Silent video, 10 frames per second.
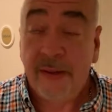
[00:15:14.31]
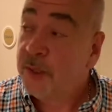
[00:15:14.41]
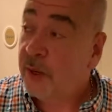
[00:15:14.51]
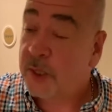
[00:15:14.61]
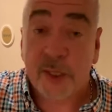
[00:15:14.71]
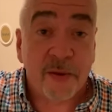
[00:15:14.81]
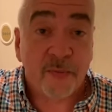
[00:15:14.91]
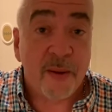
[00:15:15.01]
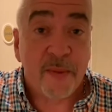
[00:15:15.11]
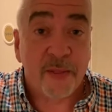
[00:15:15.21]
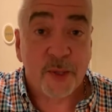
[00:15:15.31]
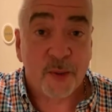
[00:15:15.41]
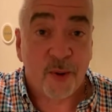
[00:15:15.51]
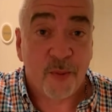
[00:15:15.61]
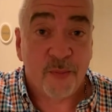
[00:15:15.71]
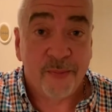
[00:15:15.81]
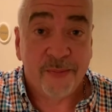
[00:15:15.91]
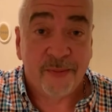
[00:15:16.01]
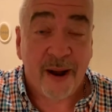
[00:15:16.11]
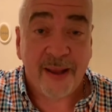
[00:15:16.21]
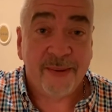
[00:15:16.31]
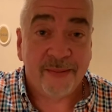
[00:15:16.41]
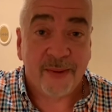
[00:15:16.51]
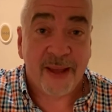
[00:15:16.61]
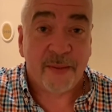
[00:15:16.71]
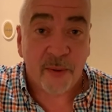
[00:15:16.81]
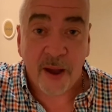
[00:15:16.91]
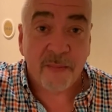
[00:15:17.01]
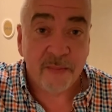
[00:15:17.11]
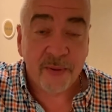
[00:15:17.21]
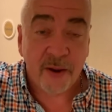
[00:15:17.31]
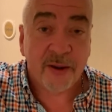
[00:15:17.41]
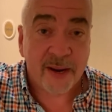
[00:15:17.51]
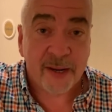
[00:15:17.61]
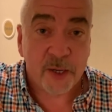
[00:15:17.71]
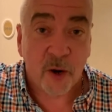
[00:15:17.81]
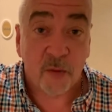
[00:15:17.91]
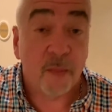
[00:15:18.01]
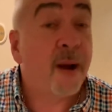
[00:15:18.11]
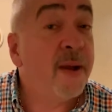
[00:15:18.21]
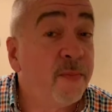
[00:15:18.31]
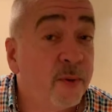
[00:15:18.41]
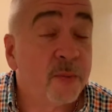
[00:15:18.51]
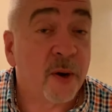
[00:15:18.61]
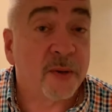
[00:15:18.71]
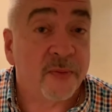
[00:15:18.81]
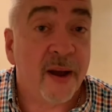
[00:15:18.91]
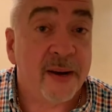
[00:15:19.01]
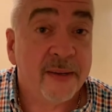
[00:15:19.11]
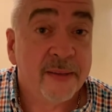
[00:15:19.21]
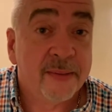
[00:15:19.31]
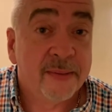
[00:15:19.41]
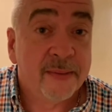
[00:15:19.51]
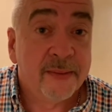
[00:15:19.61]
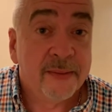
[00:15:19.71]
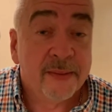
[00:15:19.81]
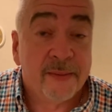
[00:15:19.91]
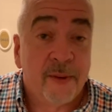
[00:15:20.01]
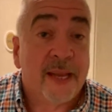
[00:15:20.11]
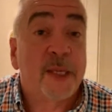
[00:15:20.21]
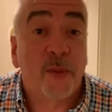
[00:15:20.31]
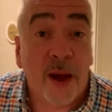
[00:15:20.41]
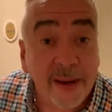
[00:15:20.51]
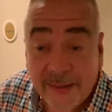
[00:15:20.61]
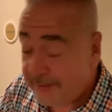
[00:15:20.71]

So I just left my mother's room, right? We had the problem with her getting into her room. Mine worked fine. Well, guess what?